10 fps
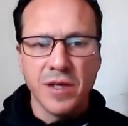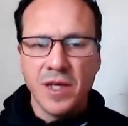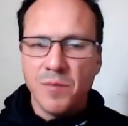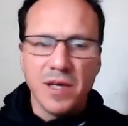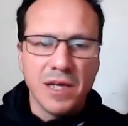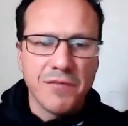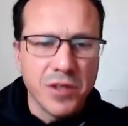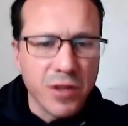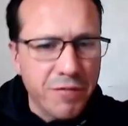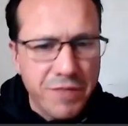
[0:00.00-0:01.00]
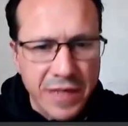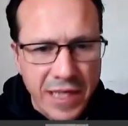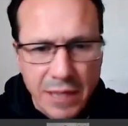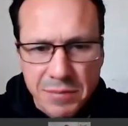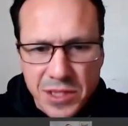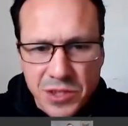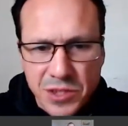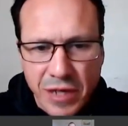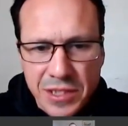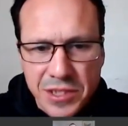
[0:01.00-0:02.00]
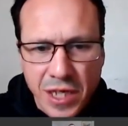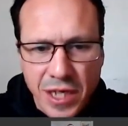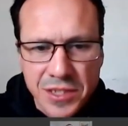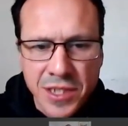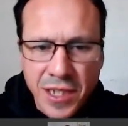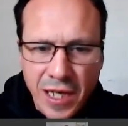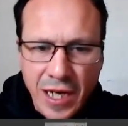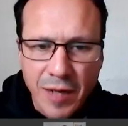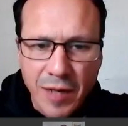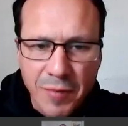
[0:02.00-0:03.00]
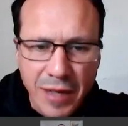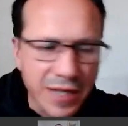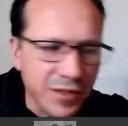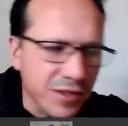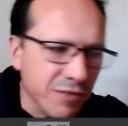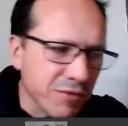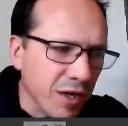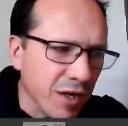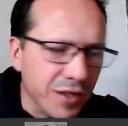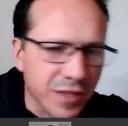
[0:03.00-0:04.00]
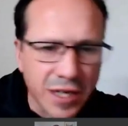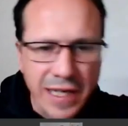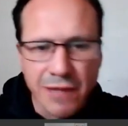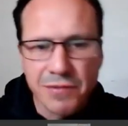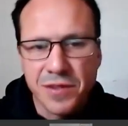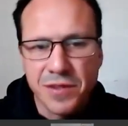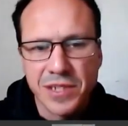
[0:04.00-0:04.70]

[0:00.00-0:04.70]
but if you're not feeling up to scratch, guys, and you've got underlying health conditions,